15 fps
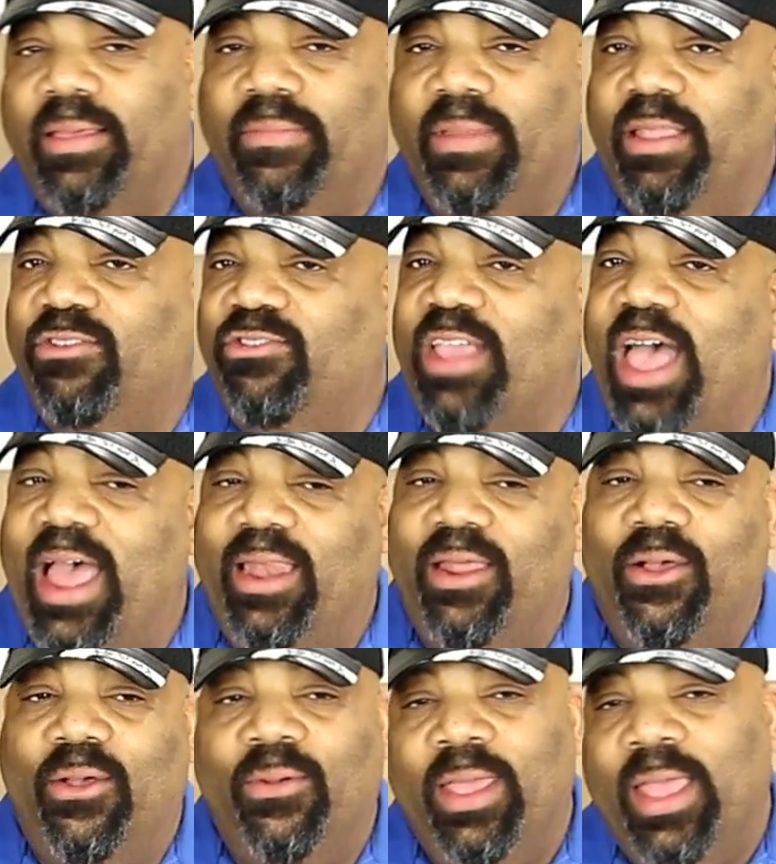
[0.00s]
in
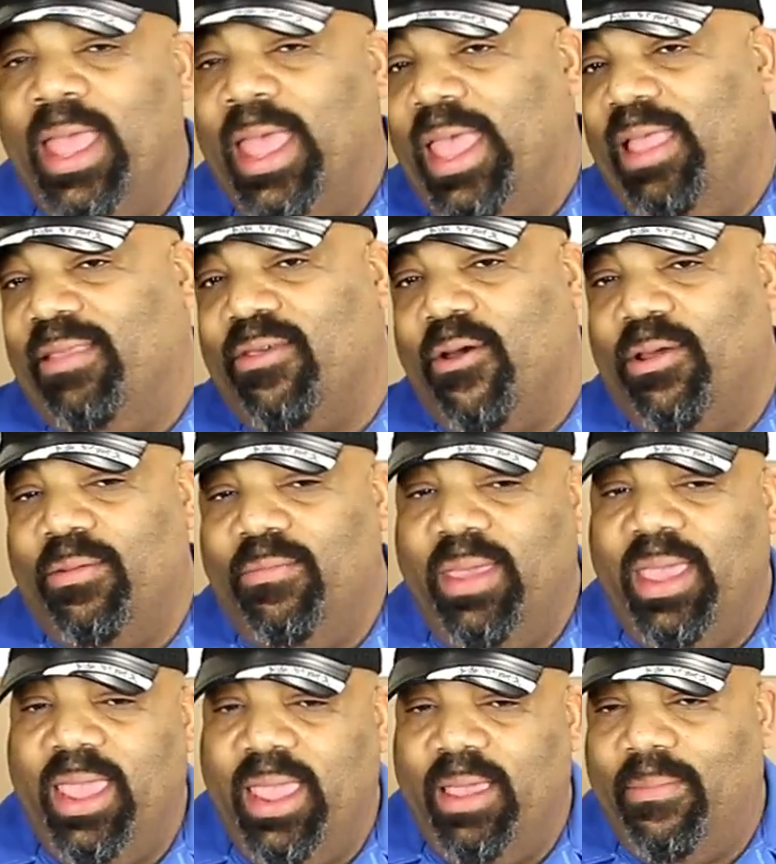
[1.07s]
Shiloh, it's going to
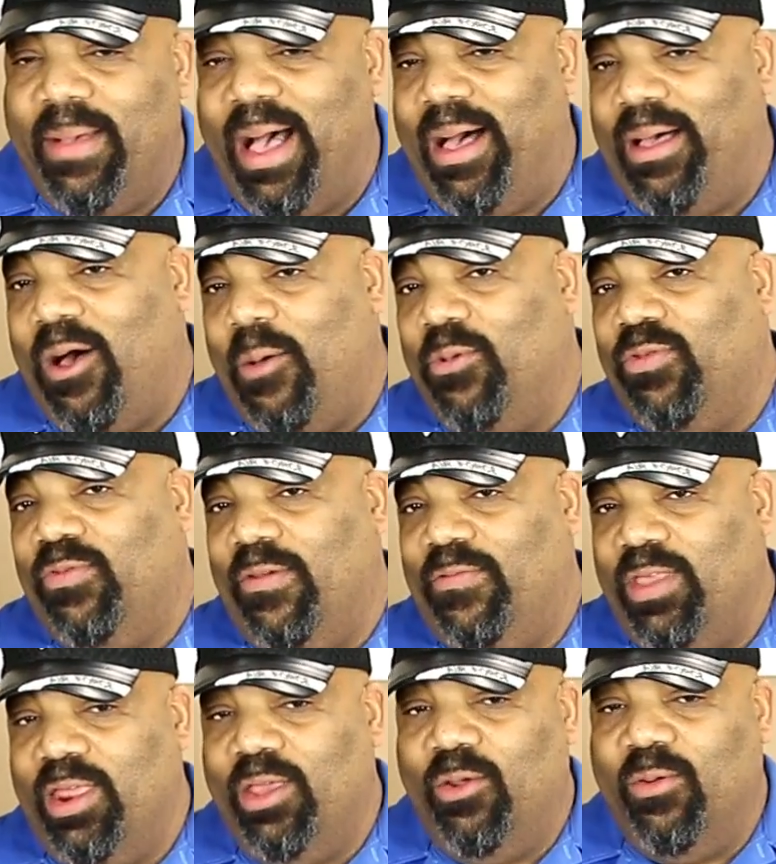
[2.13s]
be about almost 50
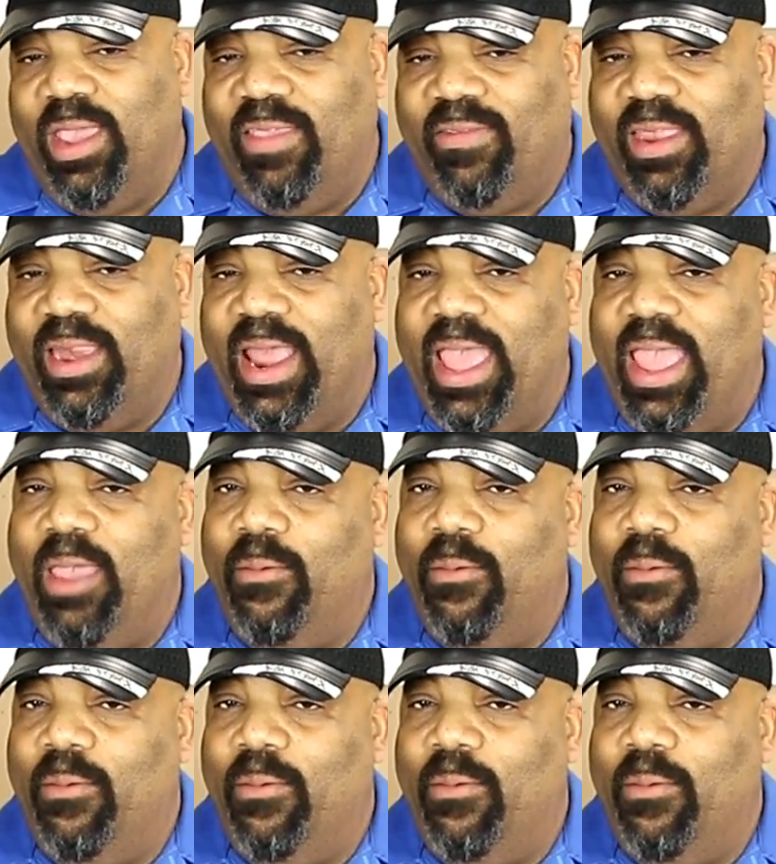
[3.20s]
degrees today,